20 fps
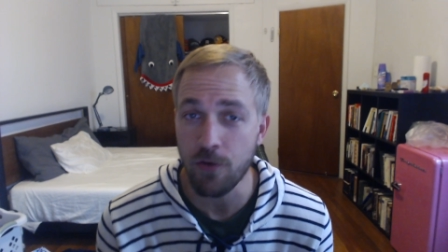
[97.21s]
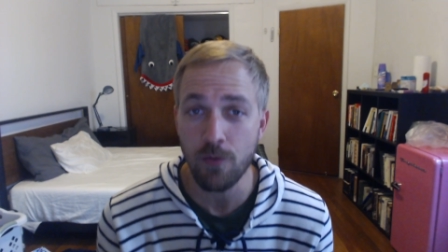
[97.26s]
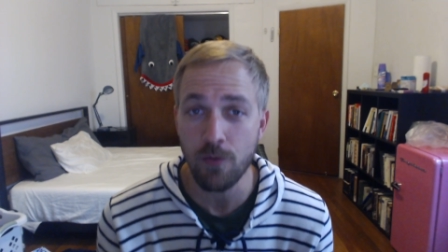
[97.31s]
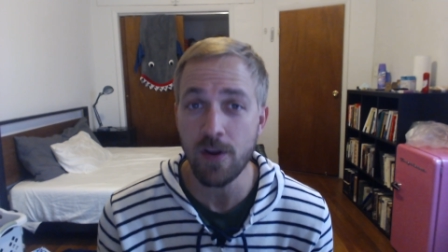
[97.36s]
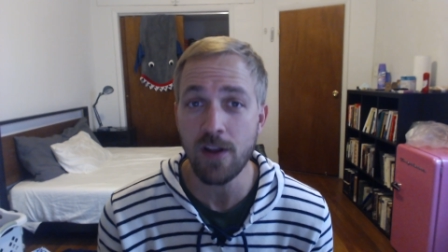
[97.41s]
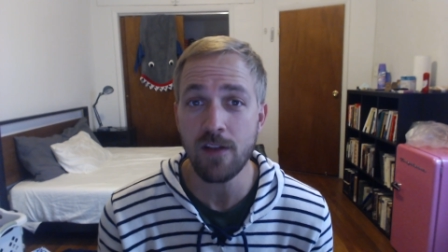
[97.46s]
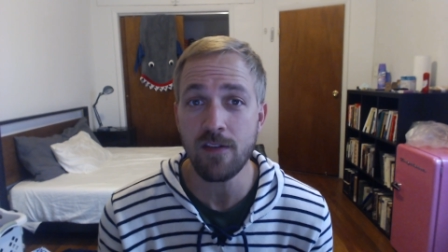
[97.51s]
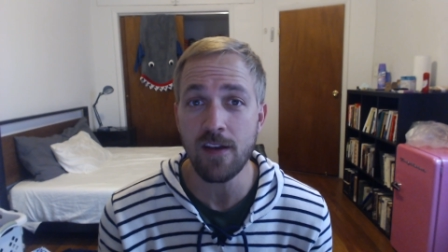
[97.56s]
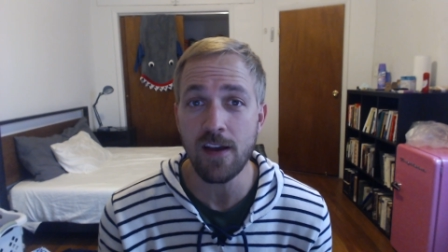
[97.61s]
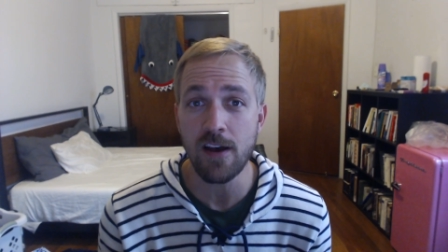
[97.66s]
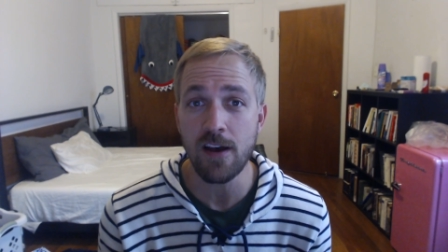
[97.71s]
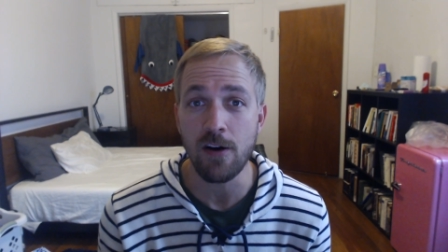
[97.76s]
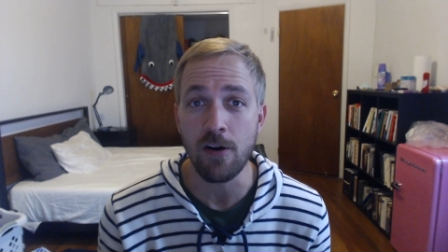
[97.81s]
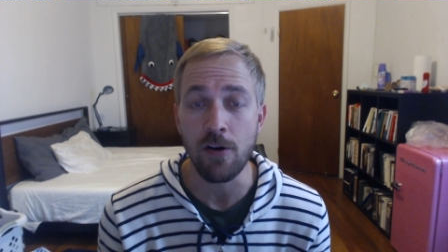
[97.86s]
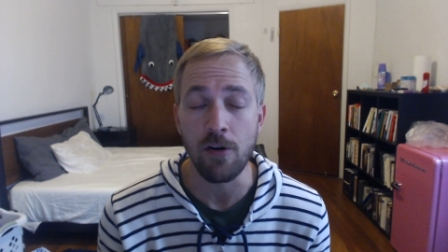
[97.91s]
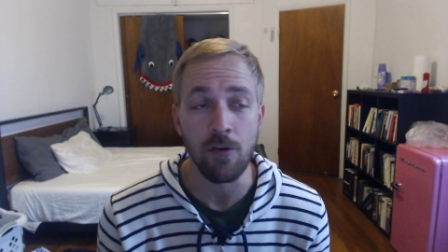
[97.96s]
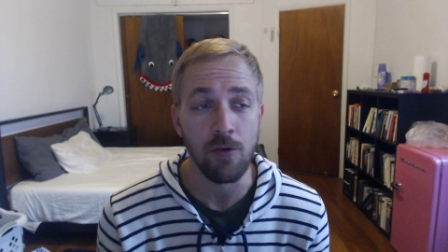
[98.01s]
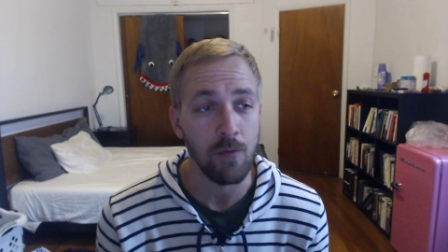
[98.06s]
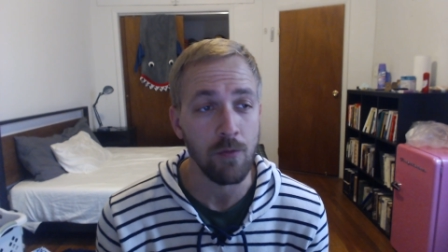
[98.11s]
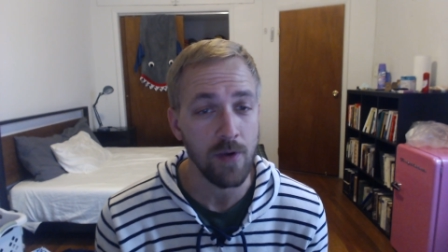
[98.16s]

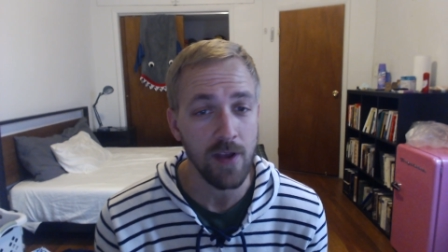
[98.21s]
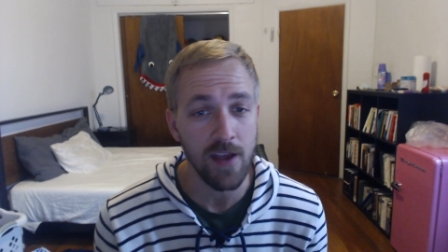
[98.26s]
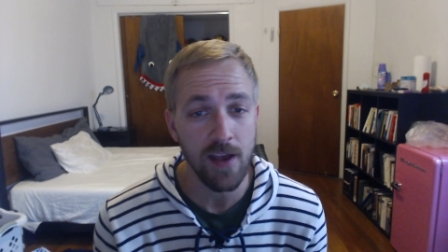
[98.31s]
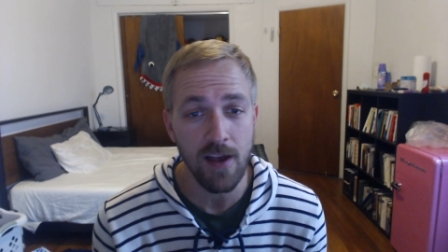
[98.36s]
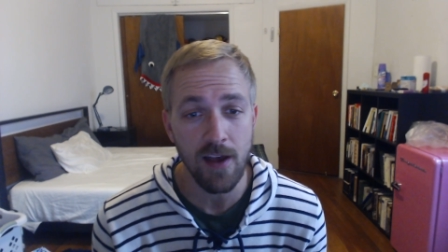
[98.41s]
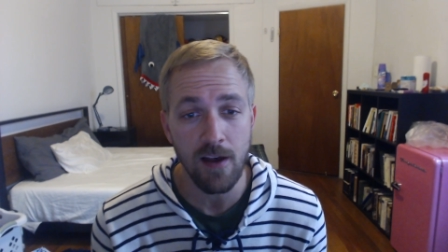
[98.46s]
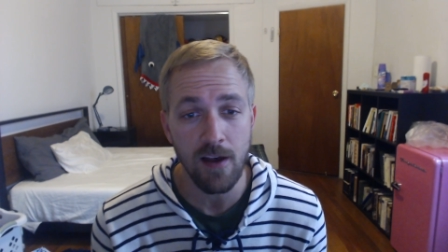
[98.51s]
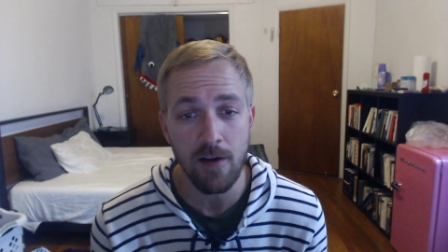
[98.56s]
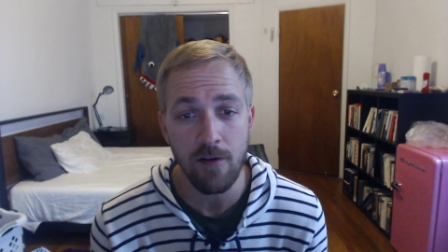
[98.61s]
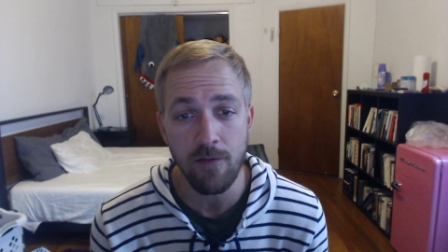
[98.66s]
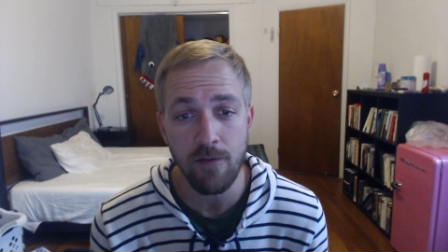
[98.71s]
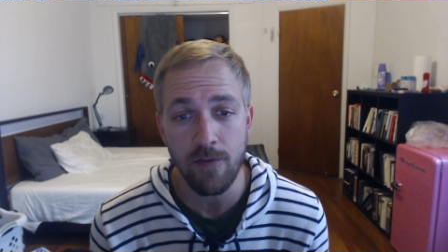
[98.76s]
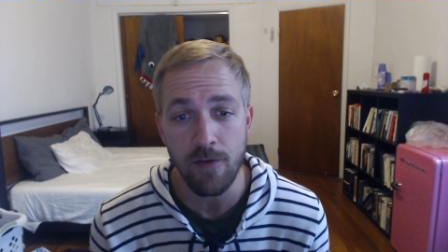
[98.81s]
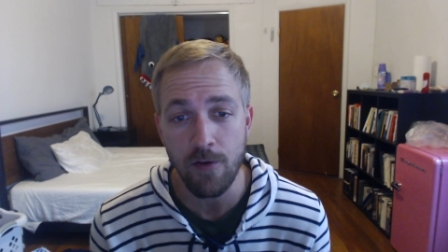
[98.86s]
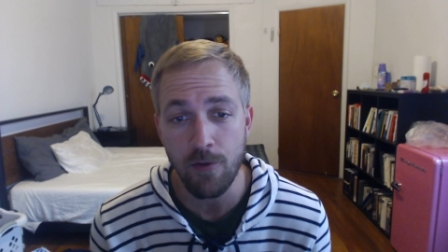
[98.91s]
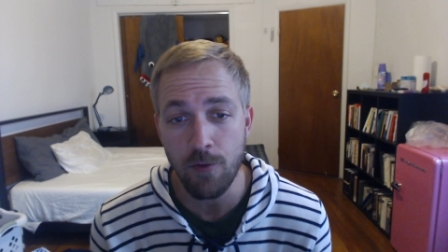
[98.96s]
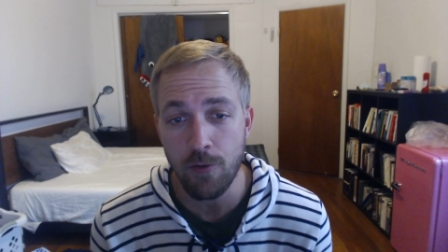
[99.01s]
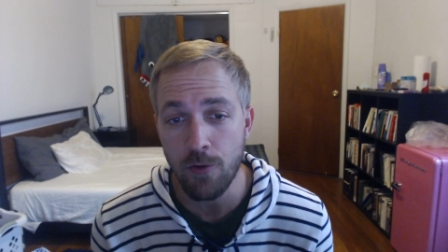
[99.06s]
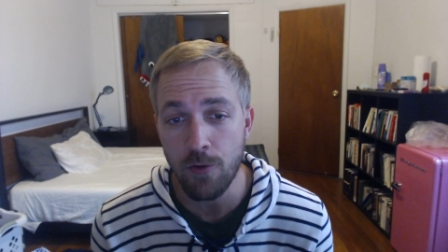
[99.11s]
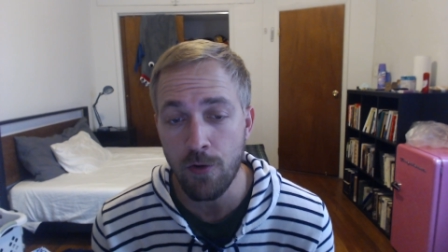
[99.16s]
Koreatown, we have
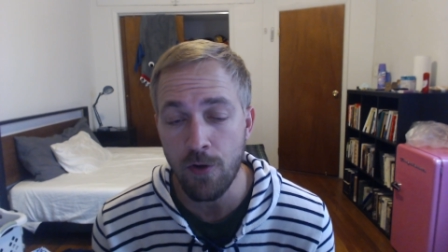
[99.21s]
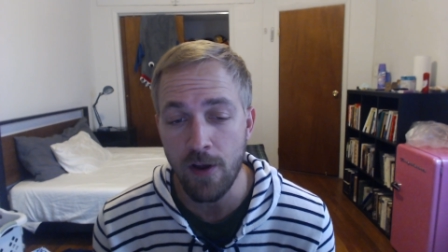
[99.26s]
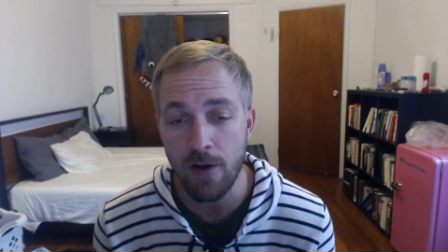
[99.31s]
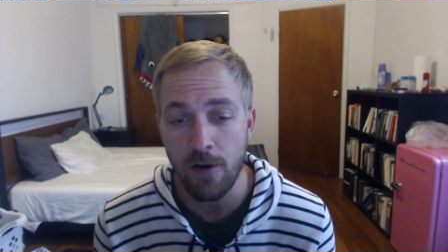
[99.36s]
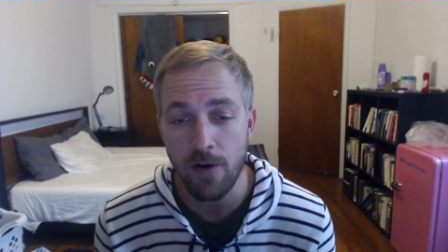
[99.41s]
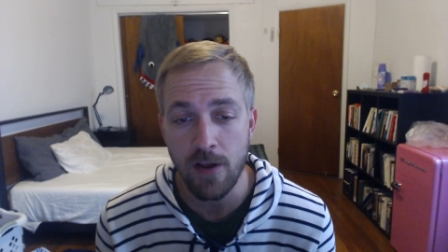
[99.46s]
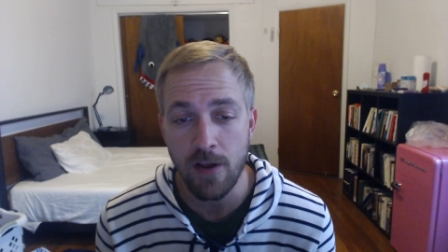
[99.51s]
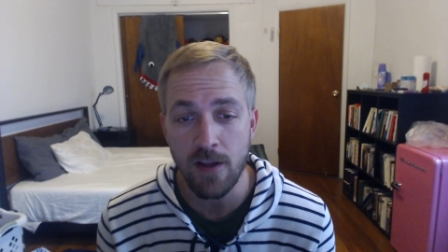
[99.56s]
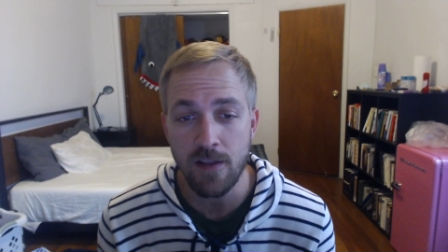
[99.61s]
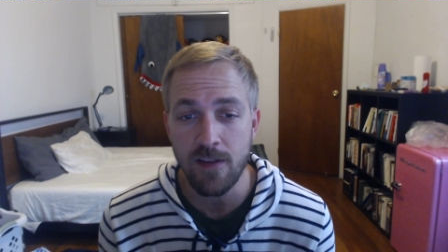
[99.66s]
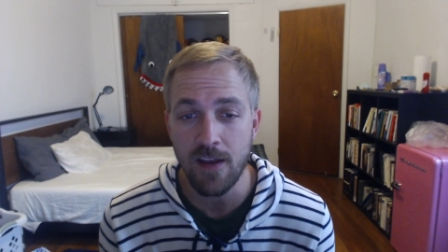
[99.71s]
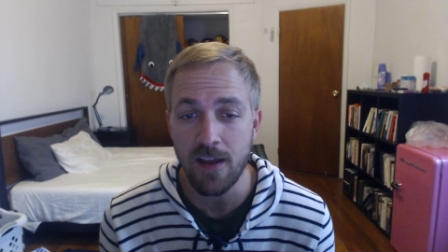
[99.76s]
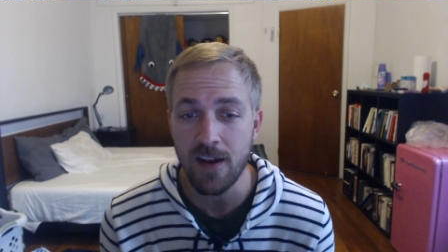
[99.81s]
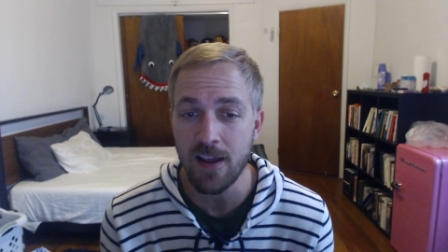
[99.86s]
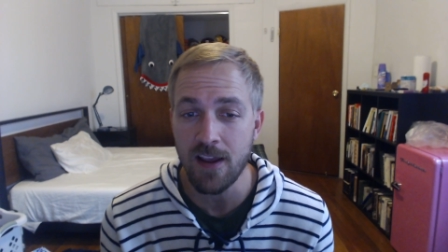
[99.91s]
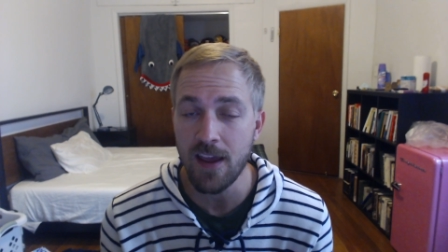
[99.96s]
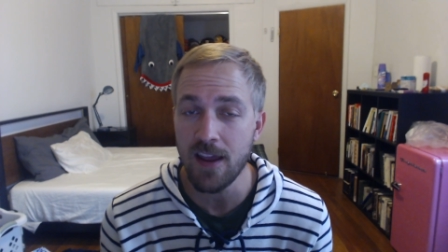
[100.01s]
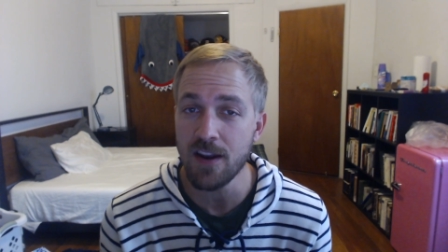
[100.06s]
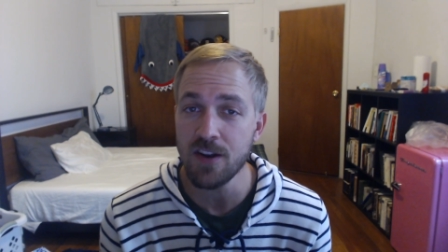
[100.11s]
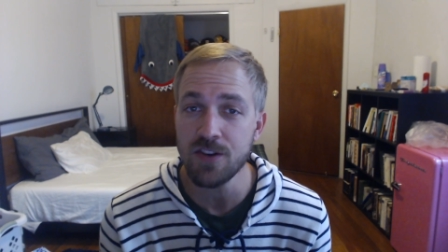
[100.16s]
a little area
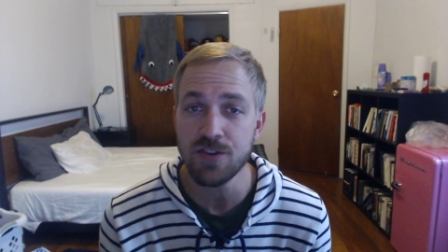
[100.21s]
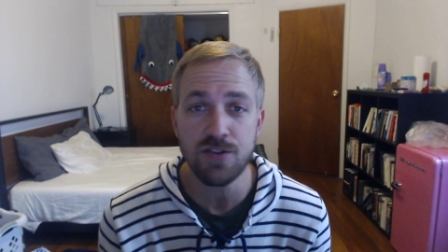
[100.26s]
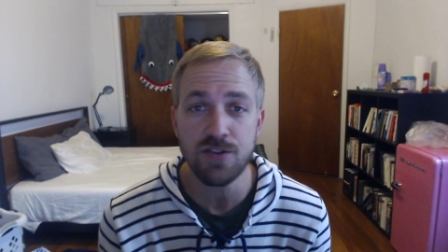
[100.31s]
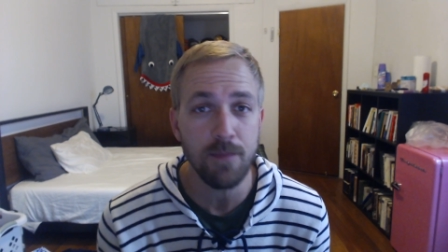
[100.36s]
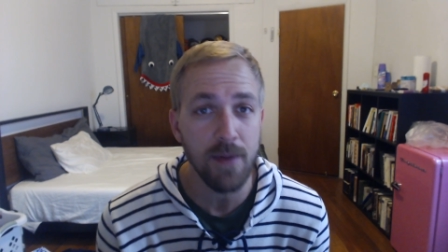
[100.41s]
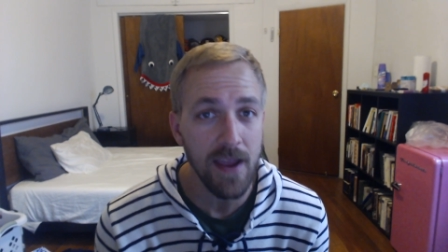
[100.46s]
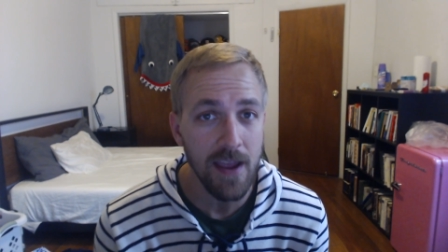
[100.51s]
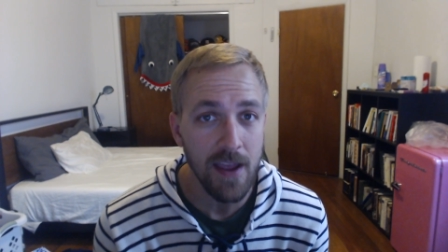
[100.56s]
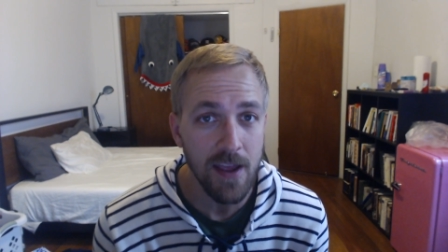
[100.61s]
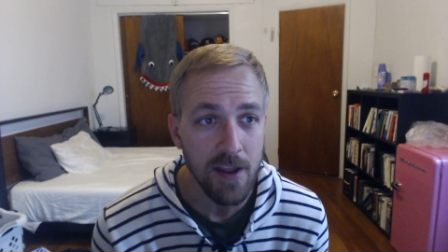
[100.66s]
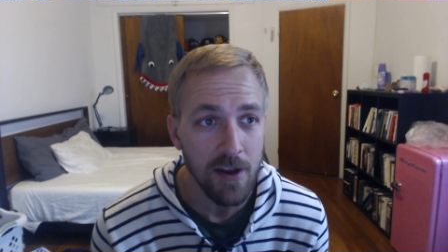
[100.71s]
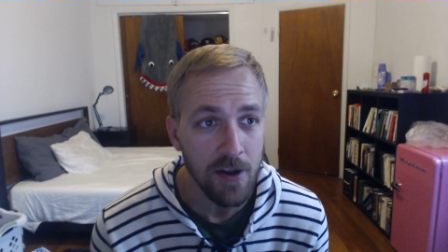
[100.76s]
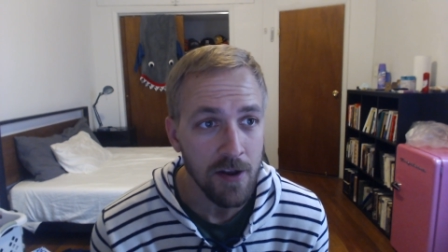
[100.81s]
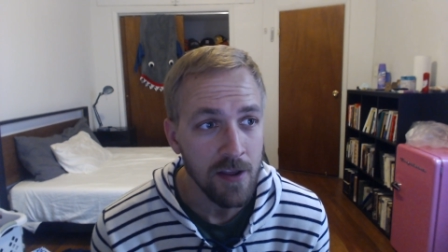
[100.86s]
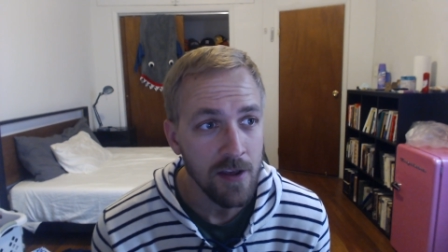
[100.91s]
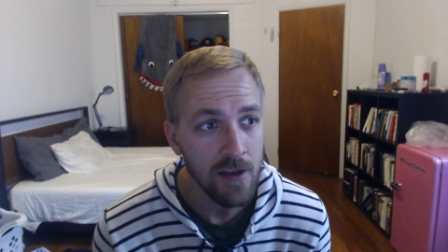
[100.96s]
dedicated to Japan.